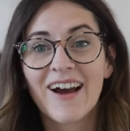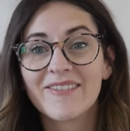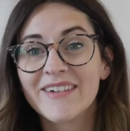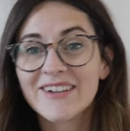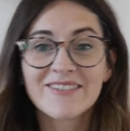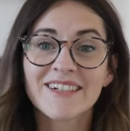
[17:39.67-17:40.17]

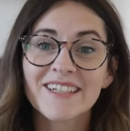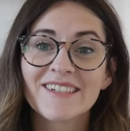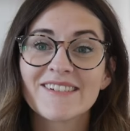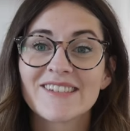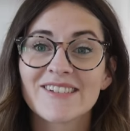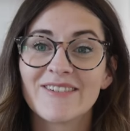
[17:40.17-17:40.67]
we don't really
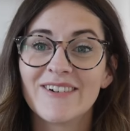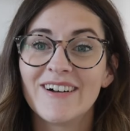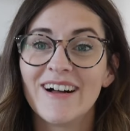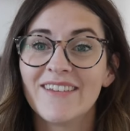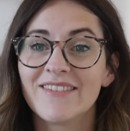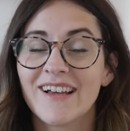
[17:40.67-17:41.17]
do
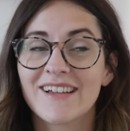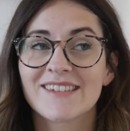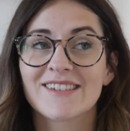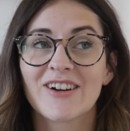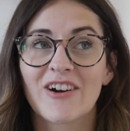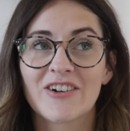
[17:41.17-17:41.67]
school
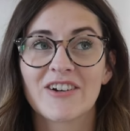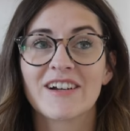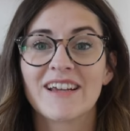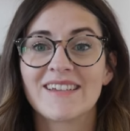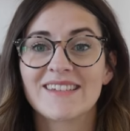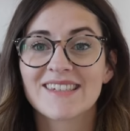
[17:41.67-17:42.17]
unless
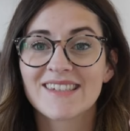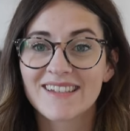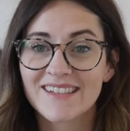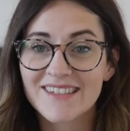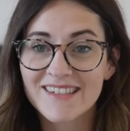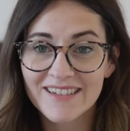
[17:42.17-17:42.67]
Carter is
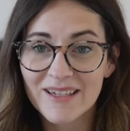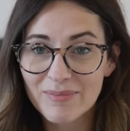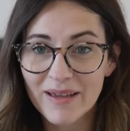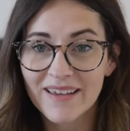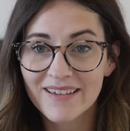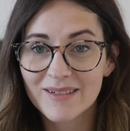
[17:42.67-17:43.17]

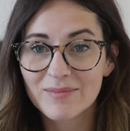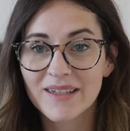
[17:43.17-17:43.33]
sleeping,